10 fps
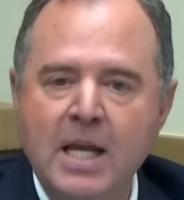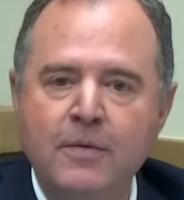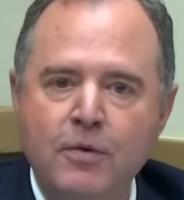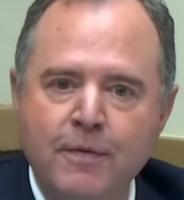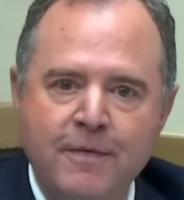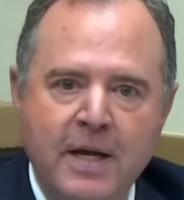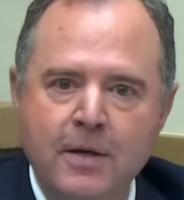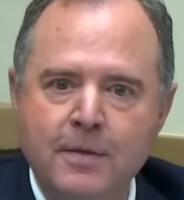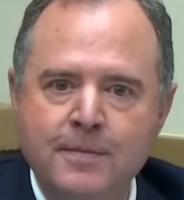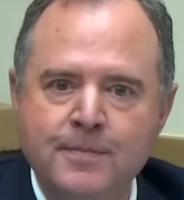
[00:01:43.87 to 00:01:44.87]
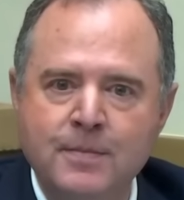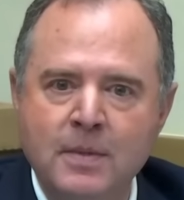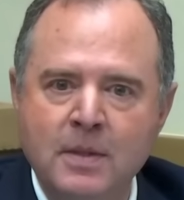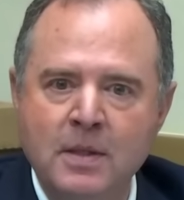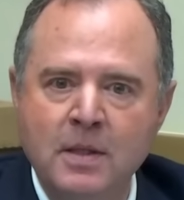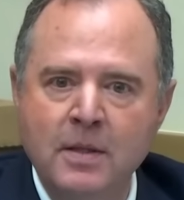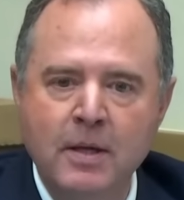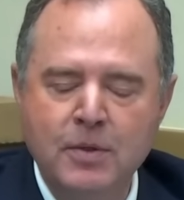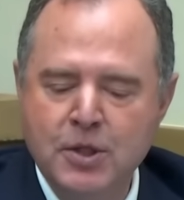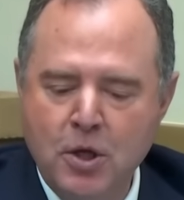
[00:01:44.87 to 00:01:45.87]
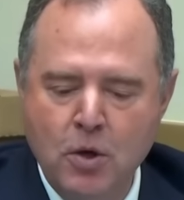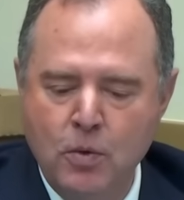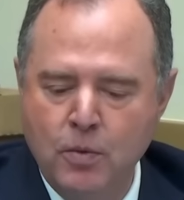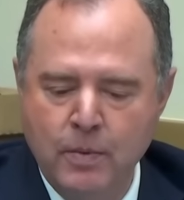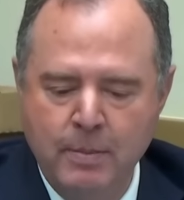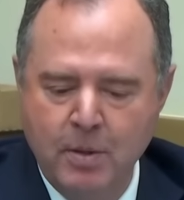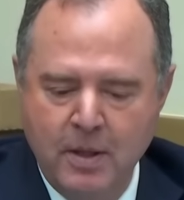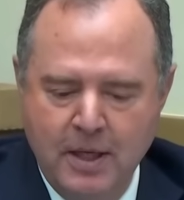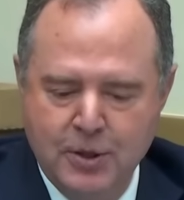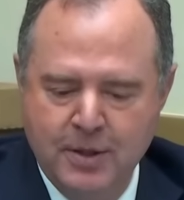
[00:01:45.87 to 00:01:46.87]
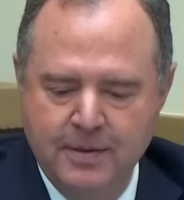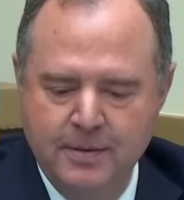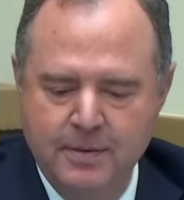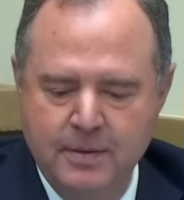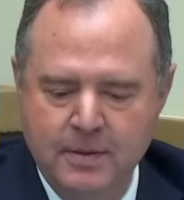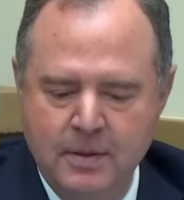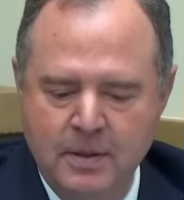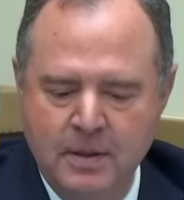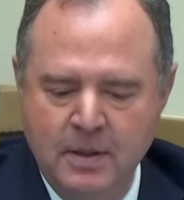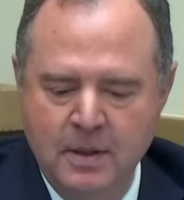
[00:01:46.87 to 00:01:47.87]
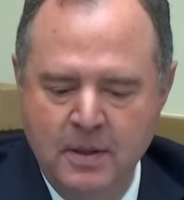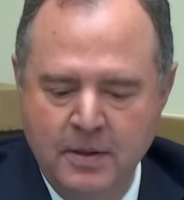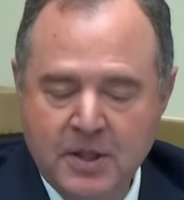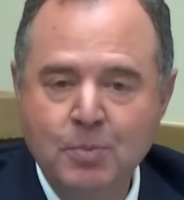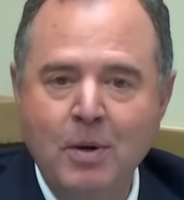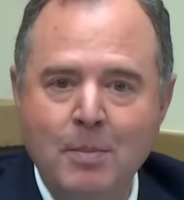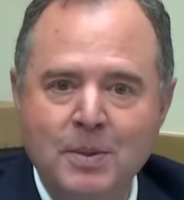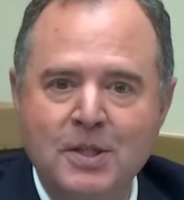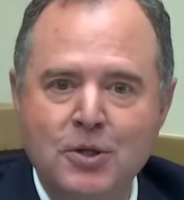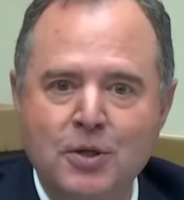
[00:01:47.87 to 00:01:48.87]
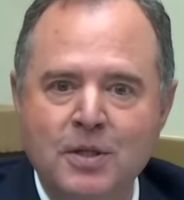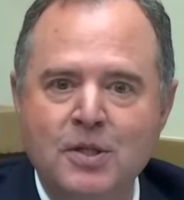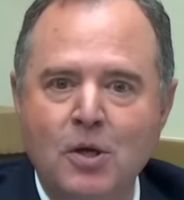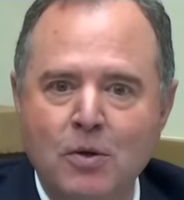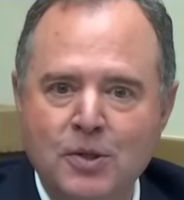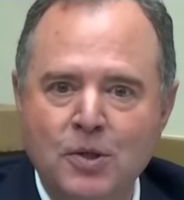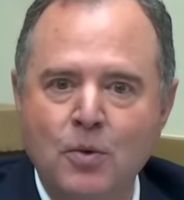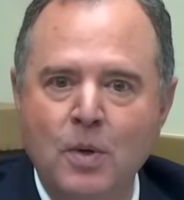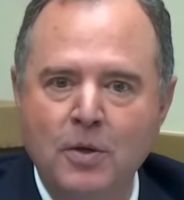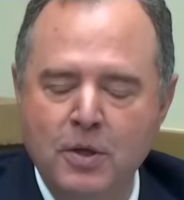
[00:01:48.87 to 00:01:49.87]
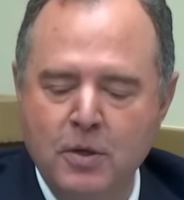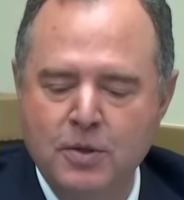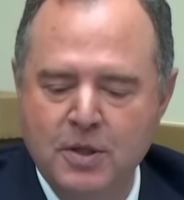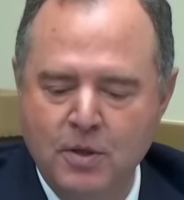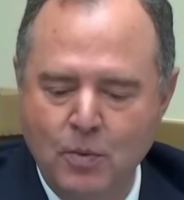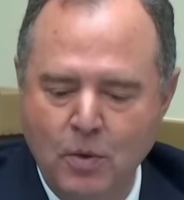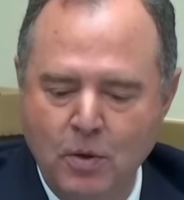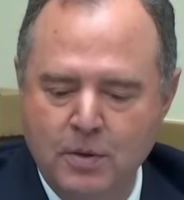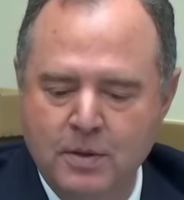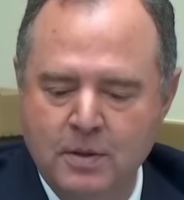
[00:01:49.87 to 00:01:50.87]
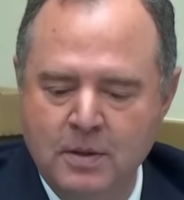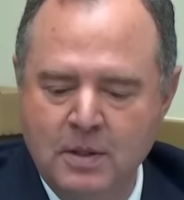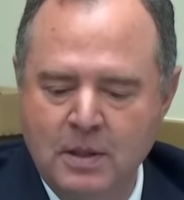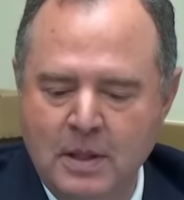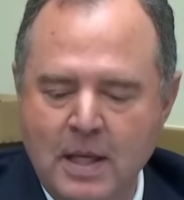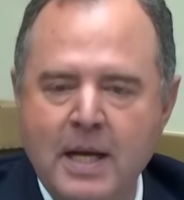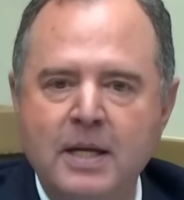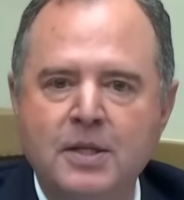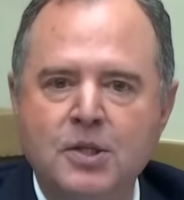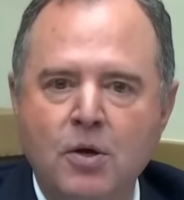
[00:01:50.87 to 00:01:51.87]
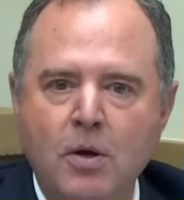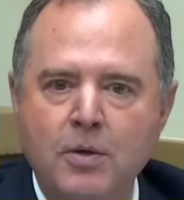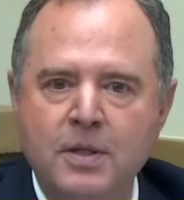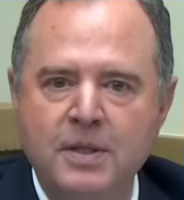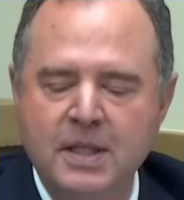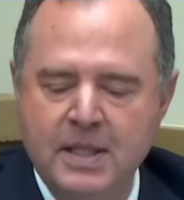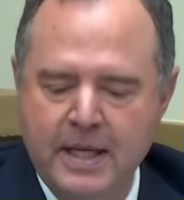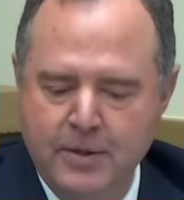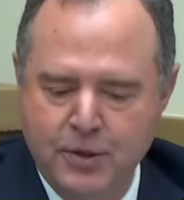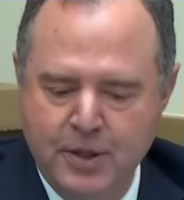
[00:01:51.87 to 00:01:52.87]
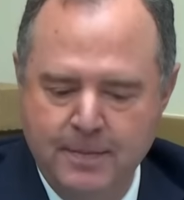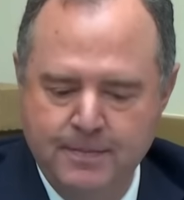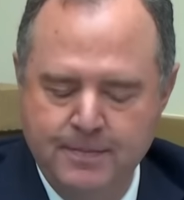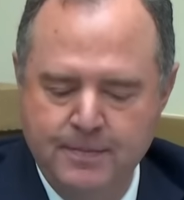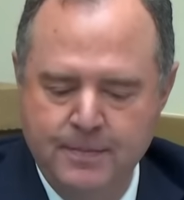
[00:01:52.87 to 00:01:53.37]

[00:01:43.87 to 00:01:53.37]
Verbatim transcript: And if you fail, there is no repercussion. This proposition is also well known to the world, and it is called dictatorship.